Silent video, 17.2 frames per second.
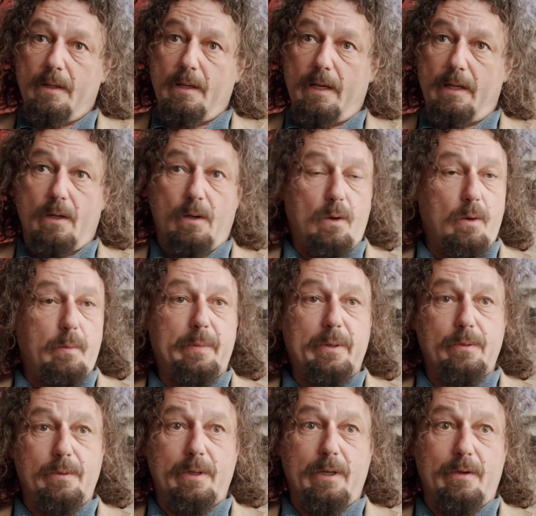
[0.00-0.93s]
and a lot of
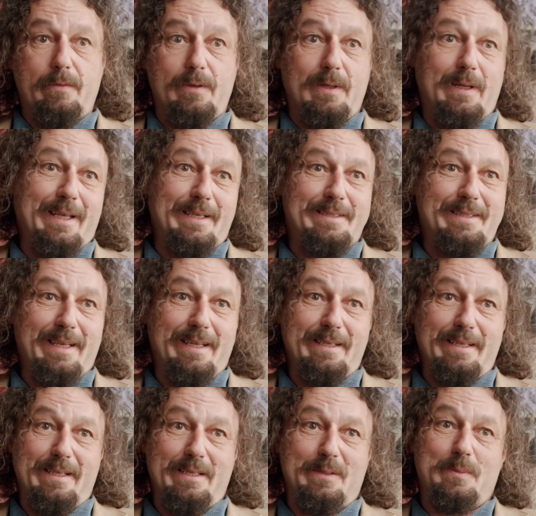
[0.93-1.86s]
building over the next
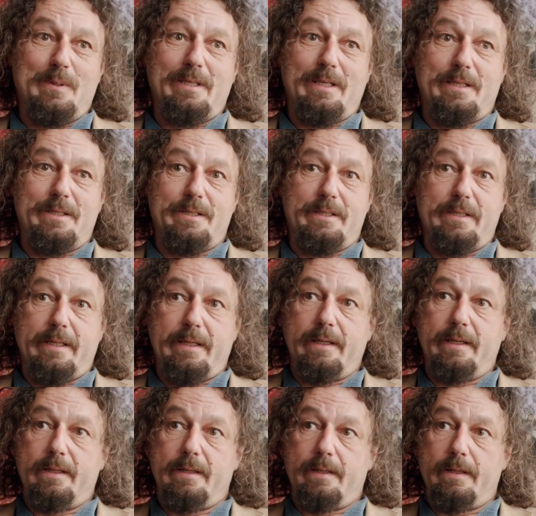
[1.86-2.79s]
10 years
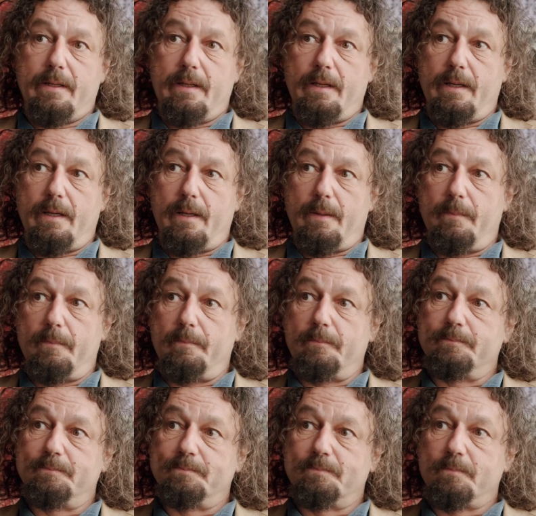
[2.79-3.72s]
potentially.
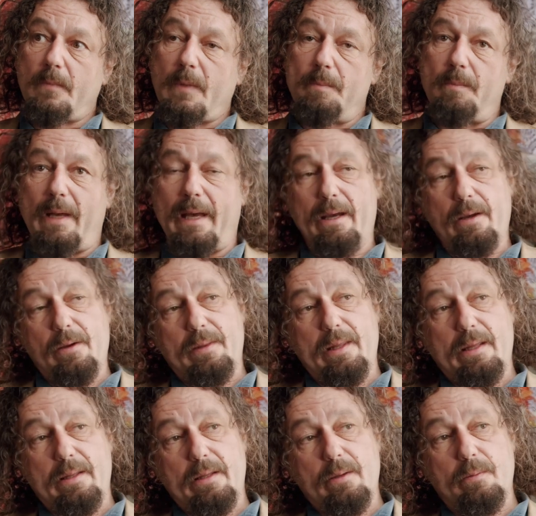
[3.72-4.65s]
But out of
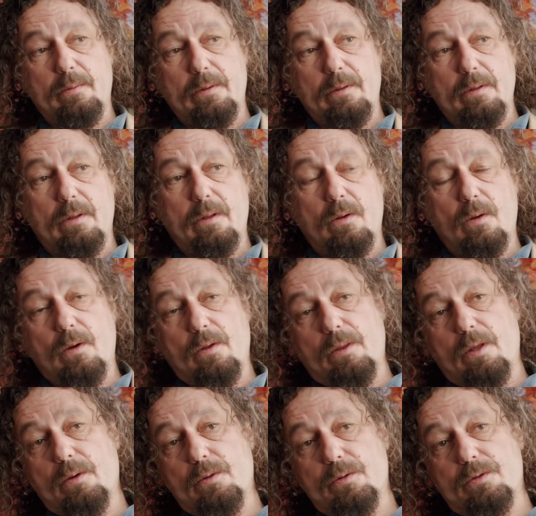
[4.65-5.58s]
that, a lot
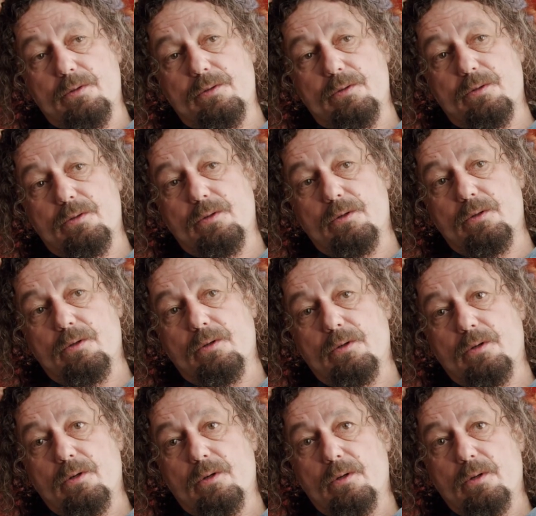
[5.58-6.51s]
of those
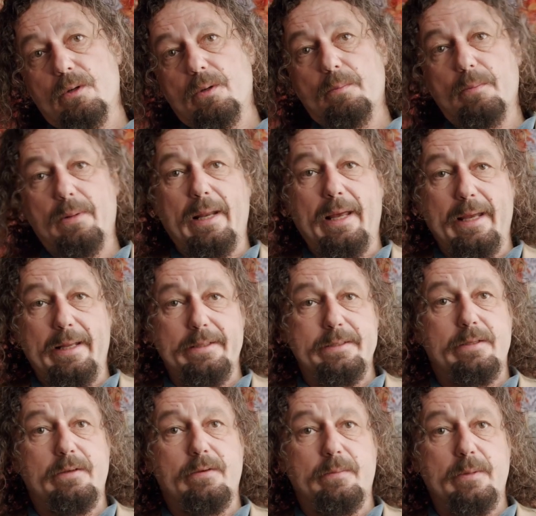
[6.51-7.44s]

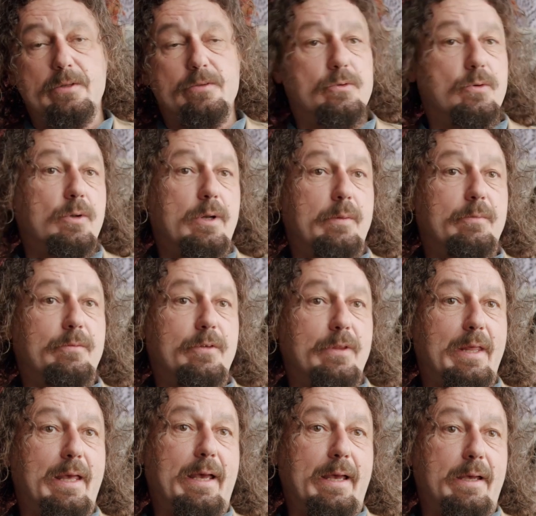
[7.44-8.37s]
plans that have been drawn up for
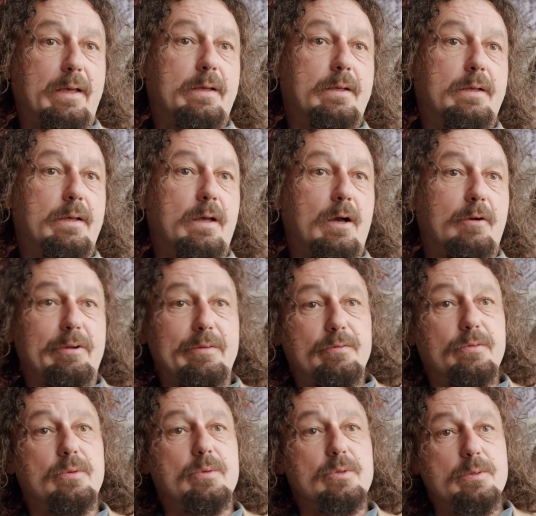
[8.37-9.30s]
that are
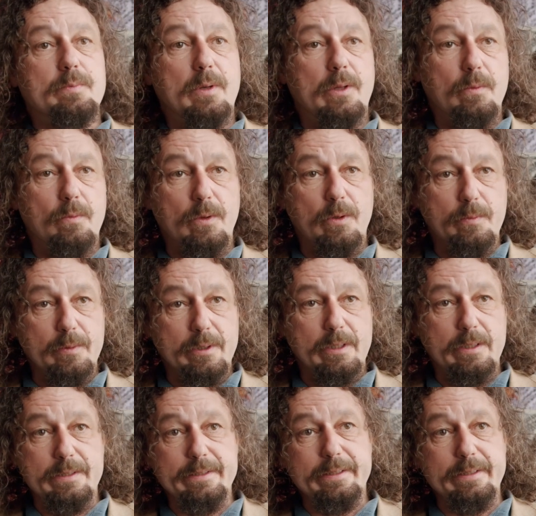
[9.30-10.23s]
influenced by the work we
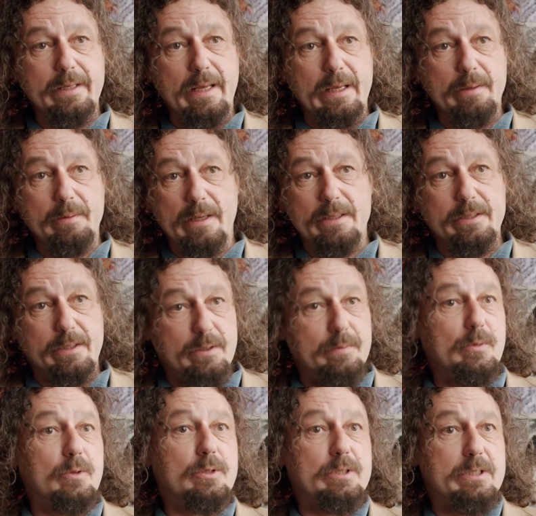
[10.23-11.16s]
did as a
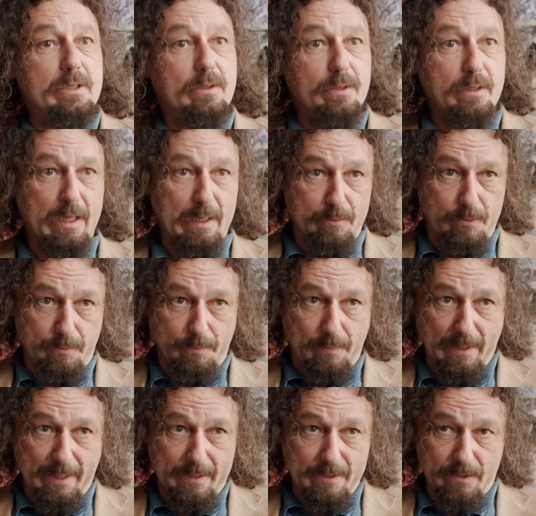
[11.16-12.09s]
community on the neighbourhood
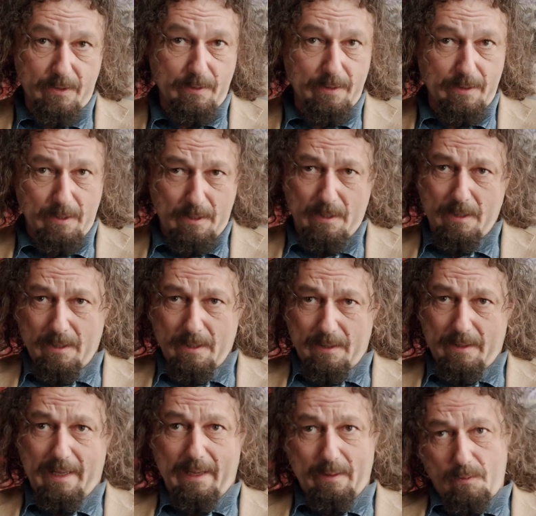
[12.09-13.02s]
plan. So
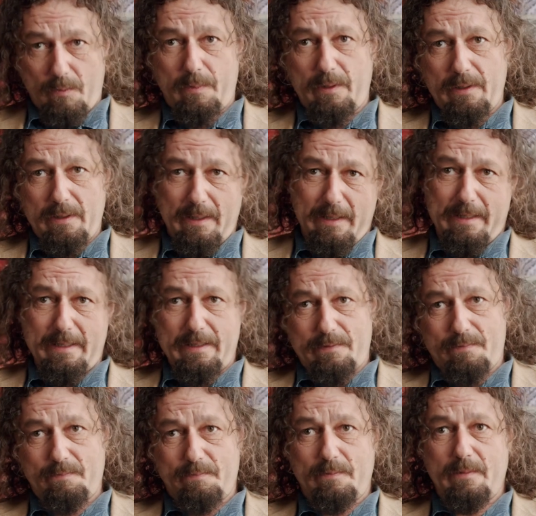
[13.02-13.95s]
that will be, that
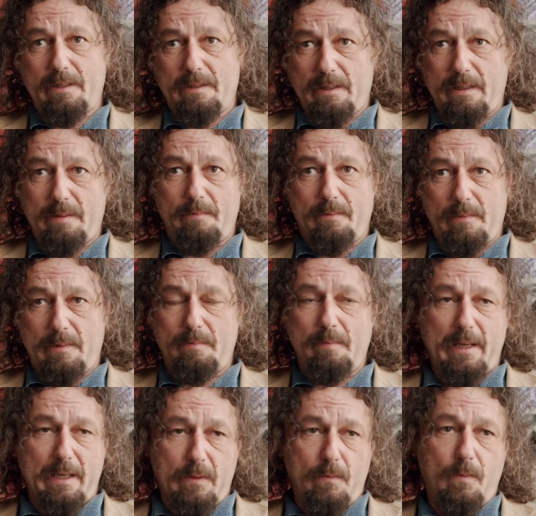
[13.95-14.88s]
is in
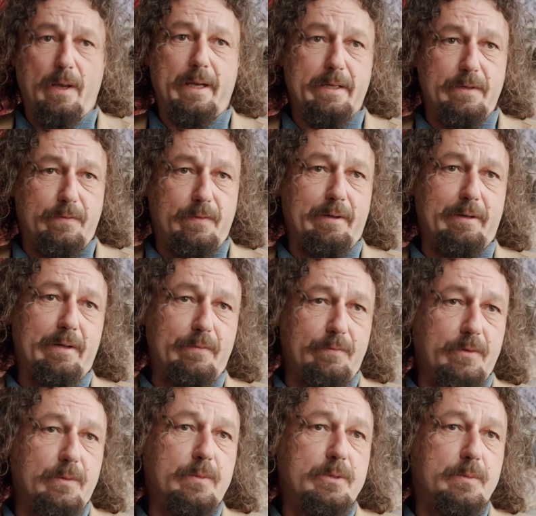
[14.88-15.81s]
many ways very
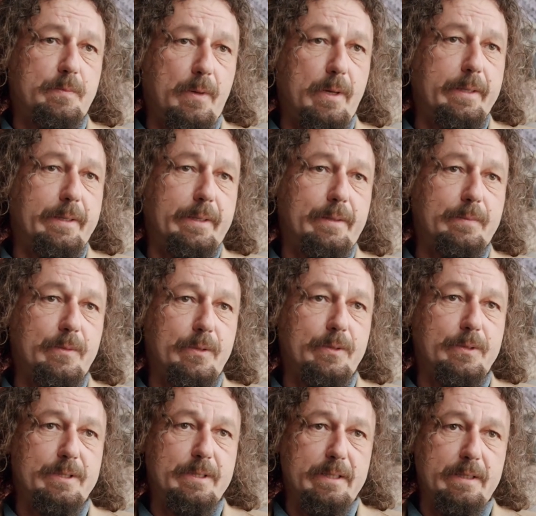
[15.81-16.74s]
influenced by the
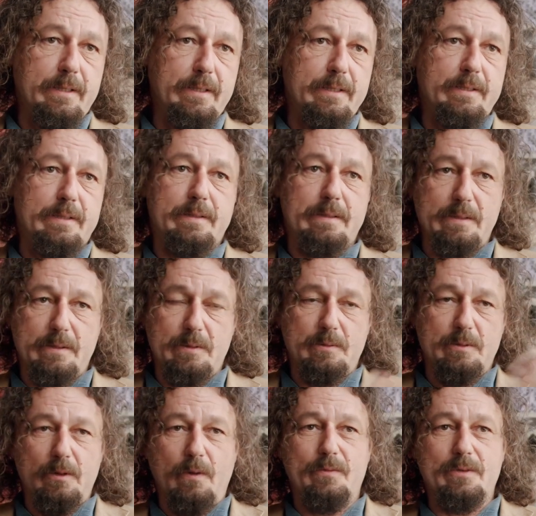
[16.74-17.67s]
community. This
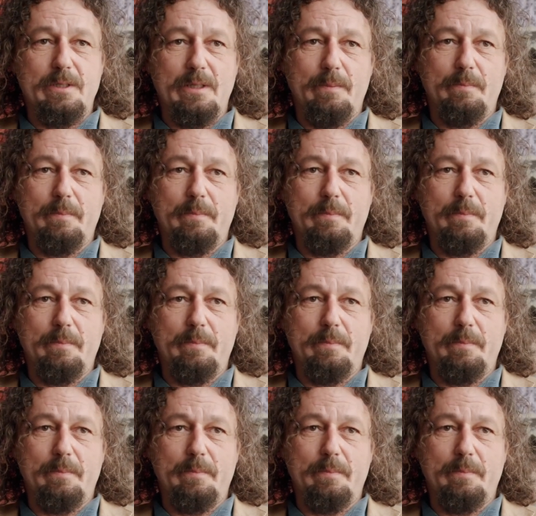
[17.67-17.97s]
is obviously a